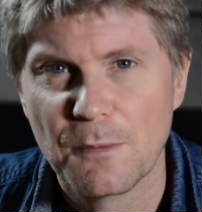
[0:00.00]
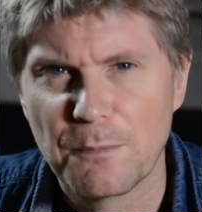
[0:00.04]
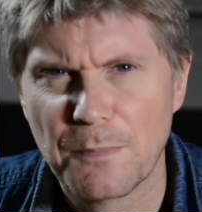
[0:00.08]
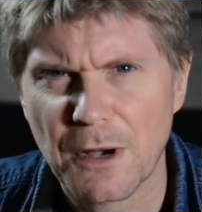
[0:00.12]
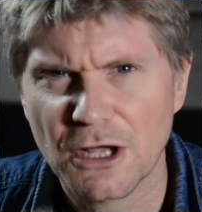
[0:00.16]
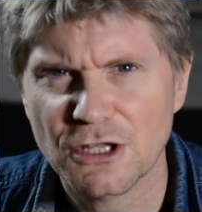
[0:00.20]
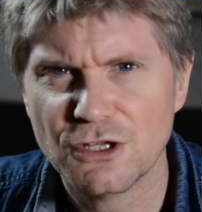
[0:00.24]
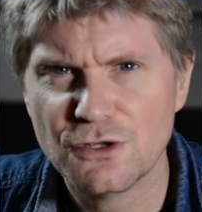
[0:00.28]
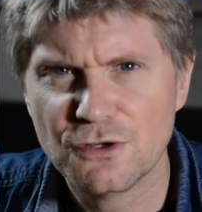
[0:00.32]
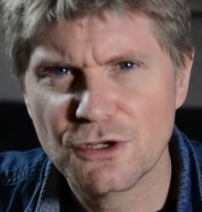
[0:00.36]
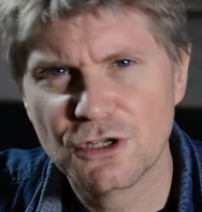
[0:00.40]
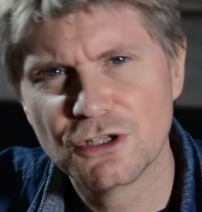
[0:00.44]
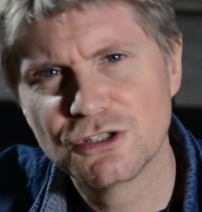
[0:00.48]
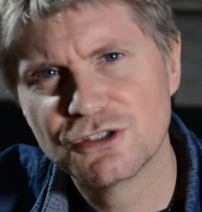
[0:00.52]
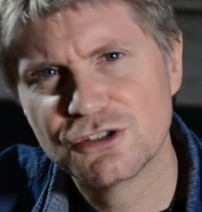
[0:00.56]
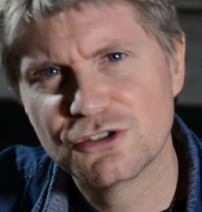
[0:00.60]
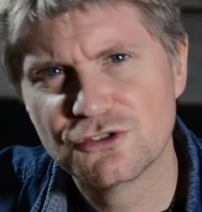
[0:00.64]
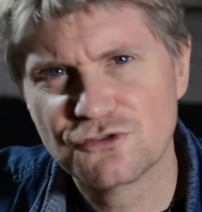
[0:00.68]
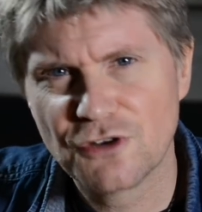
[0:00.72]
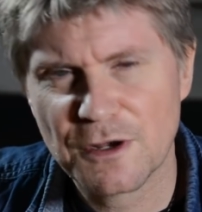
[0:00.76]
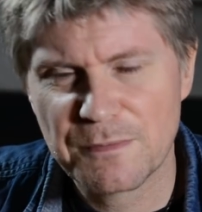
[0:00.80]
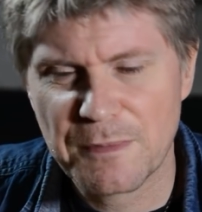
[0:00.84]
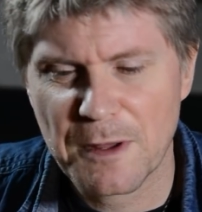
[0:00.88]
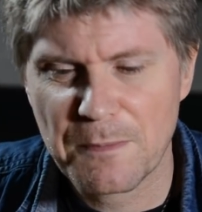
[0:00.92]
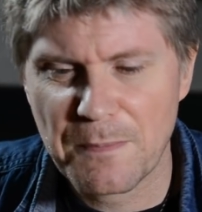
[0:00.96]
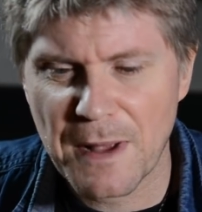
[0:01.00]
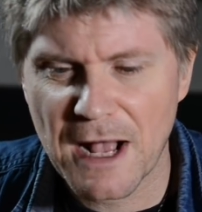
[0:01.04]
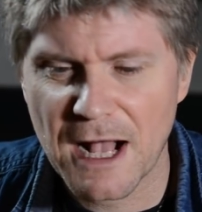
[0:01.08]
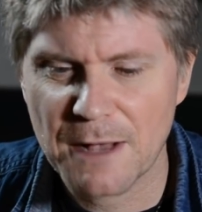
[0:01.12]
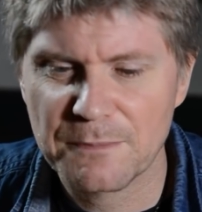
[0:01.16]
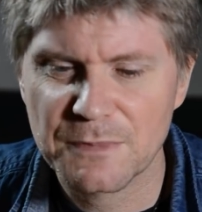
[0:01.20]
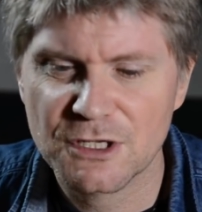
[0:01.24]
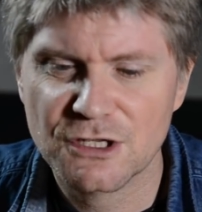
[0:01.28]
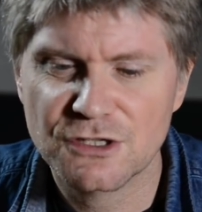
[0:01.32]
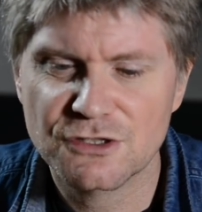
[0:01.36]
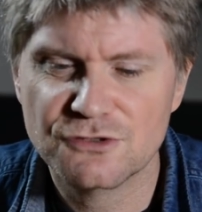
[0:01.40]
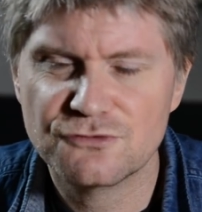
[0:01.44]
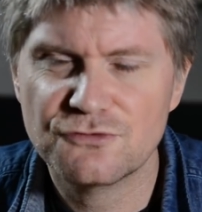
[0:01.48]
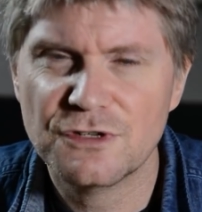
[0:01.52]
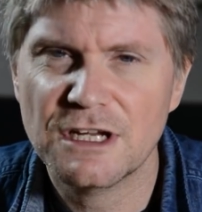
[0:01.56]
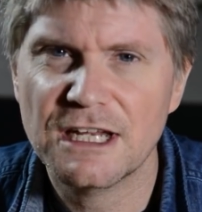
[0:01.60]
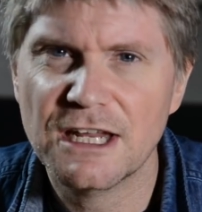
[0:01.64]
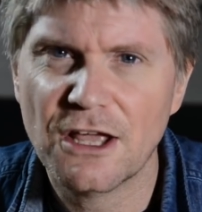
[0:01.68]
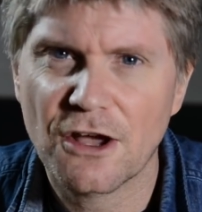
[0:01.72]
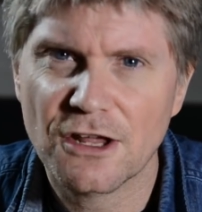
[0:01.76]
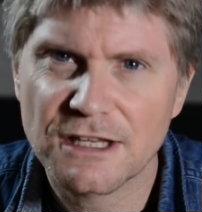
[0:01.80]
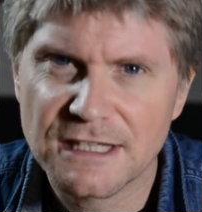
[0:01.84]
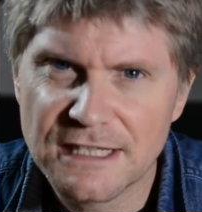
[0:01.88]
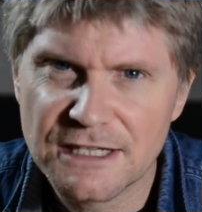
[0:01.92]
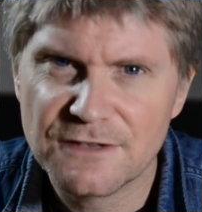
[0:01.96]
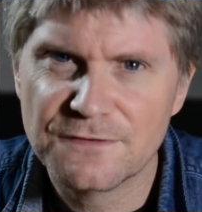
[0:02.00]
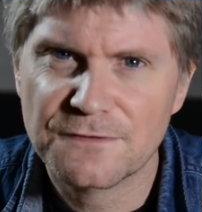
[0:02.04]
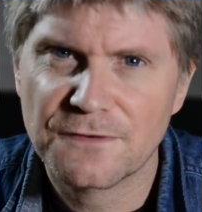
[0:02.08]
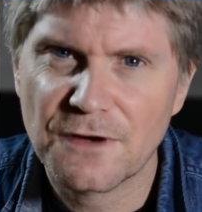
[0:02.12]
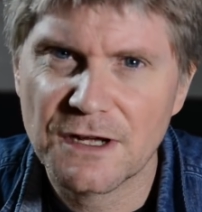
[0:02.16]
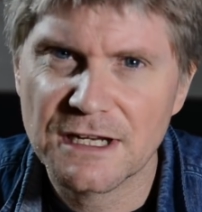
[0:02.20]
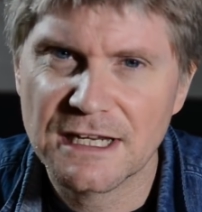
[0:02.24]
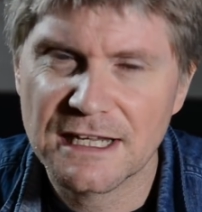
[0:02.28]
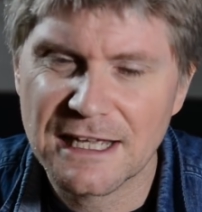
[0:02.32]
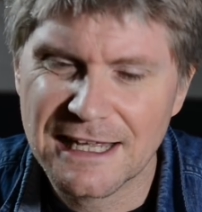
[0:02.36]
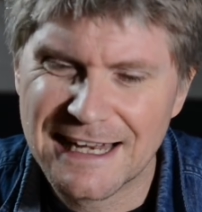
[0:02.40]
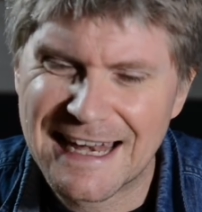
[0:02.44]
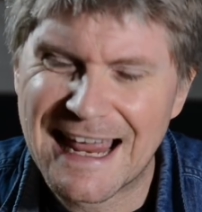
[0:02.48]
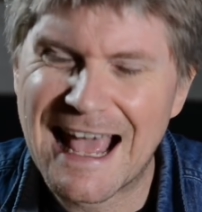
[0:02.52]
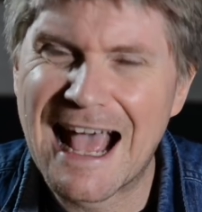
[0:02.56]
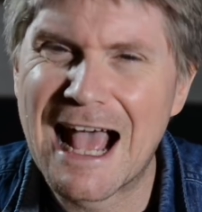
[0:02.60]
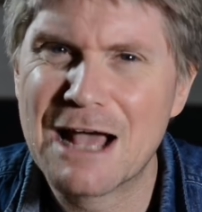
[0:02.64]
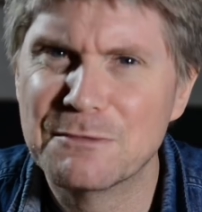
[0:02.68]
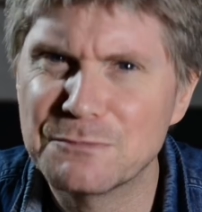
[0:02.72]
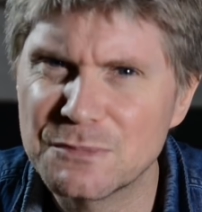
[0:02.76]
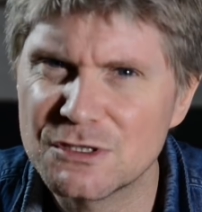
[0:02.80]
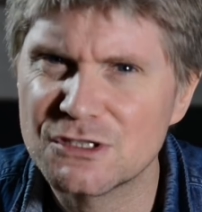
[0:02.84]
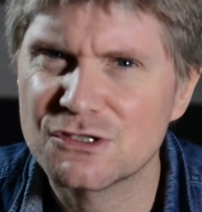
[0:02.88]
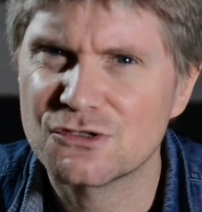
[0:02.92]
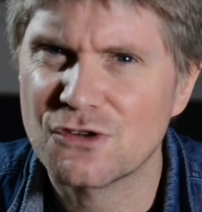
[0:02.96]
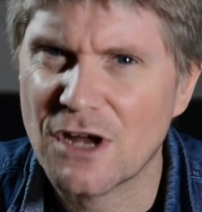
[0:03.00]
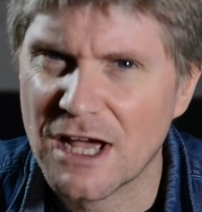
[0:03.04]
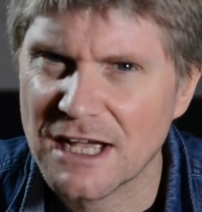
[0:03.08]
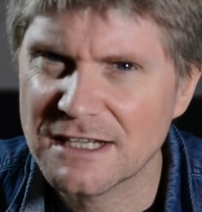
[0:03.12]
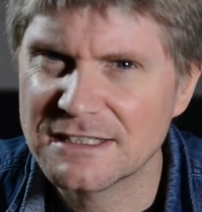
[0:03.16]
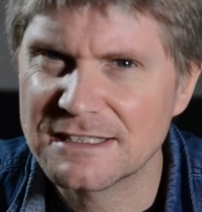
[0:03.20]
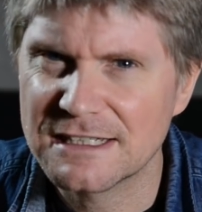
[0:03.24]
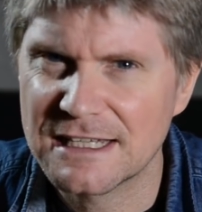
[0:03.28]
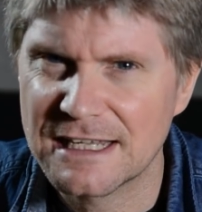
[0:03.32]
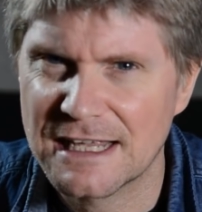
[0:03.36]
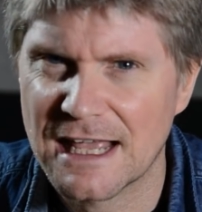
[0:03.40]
But you could strip it back, because really I did find it an abstract